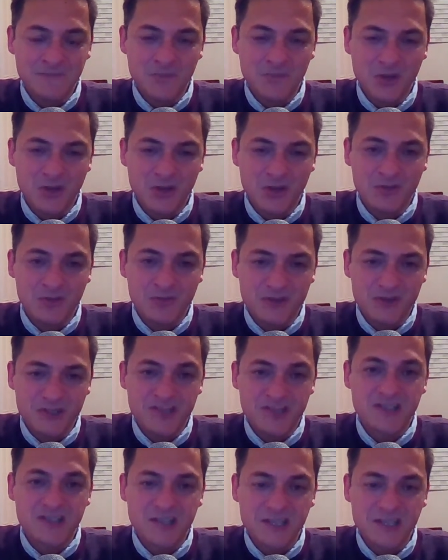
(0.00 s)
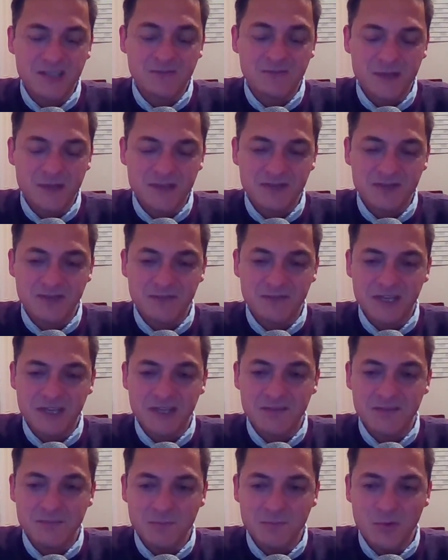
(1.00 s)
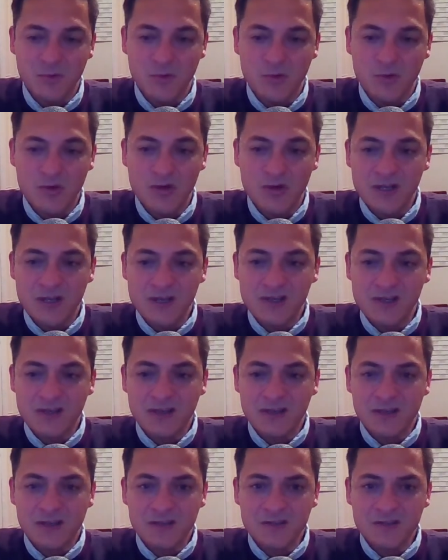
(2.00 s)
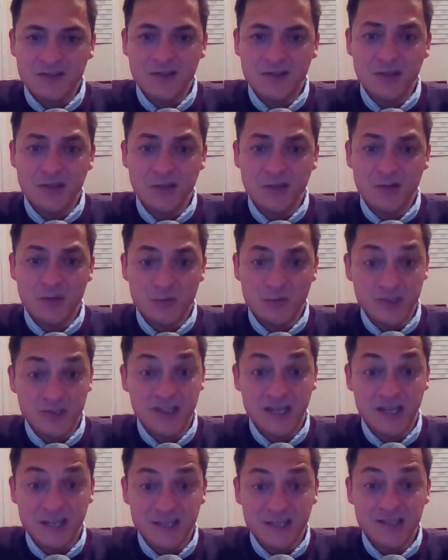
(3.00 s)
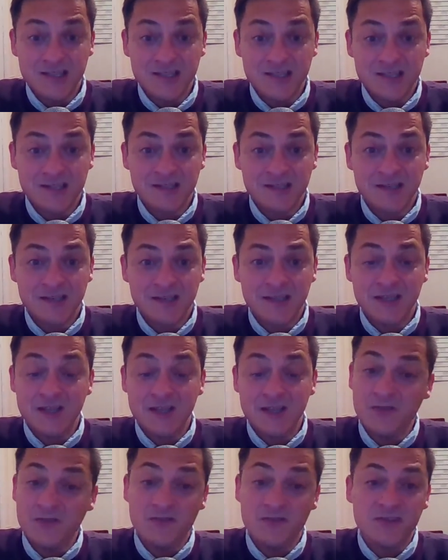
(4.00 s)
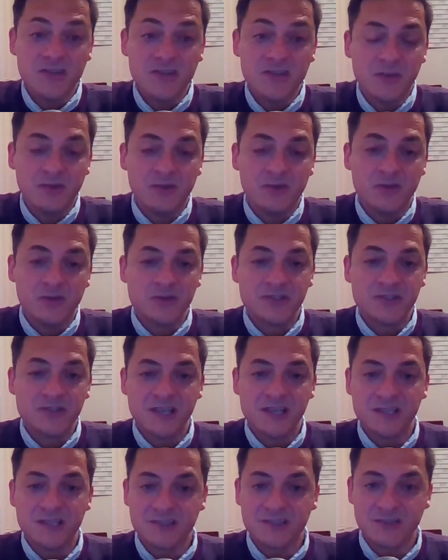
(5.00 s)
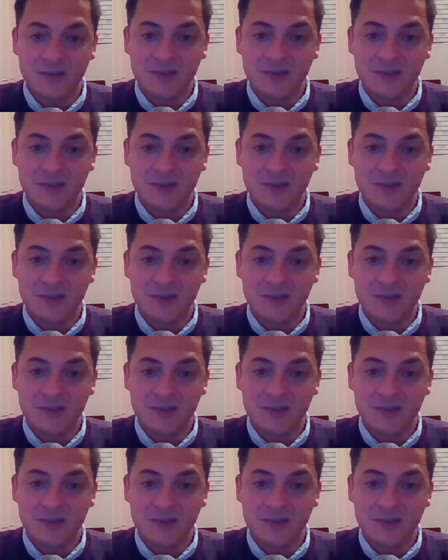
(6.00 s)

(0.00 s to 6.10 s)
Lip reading: presentation better. I'll make it more to your tastes if you tell me what your tastes are.